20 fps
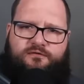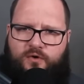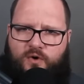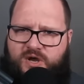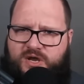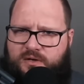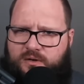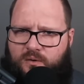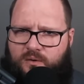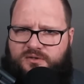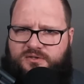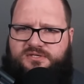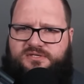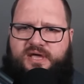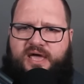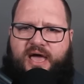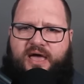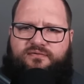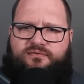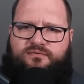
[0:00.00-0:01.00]
the Void
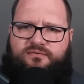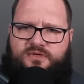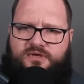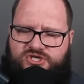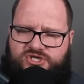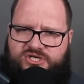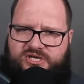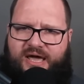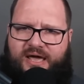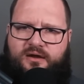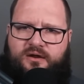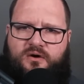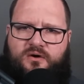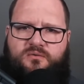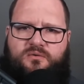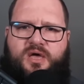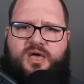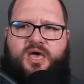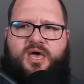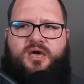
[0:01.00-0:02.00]
Lords and the
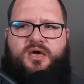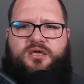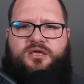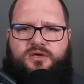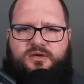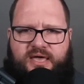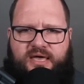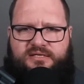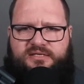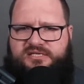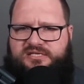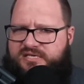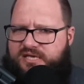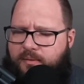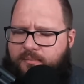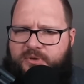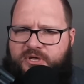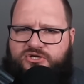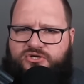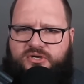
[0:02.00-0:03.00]
Shadow. You get
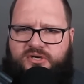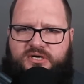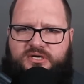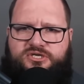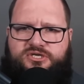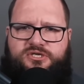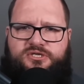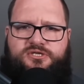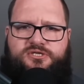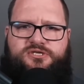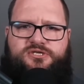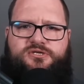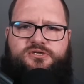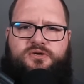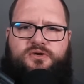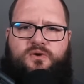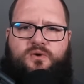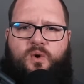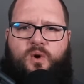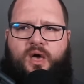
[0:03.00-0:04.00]
some introductions
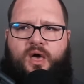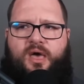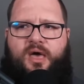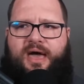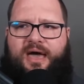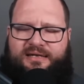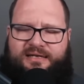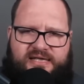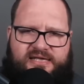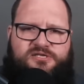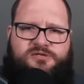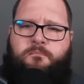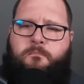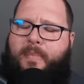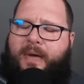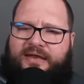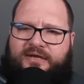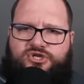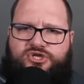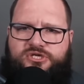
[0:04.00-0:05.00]
to at least
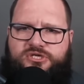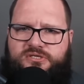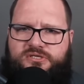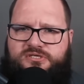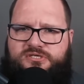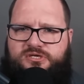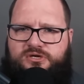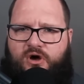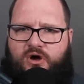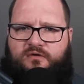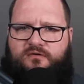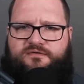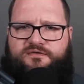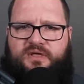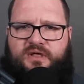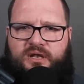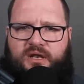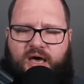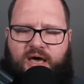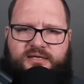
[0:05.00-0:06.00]
mentions
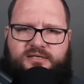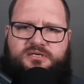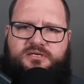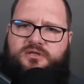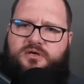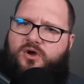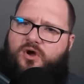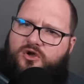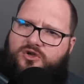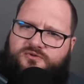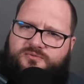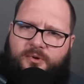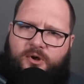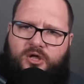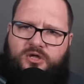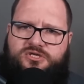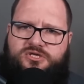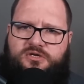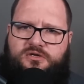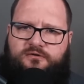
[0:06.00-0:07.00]
of the light and the
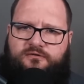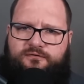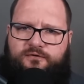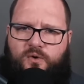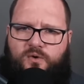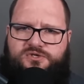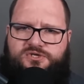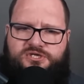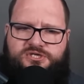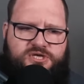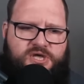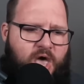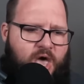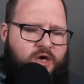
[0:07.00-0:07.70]
cosmological forces.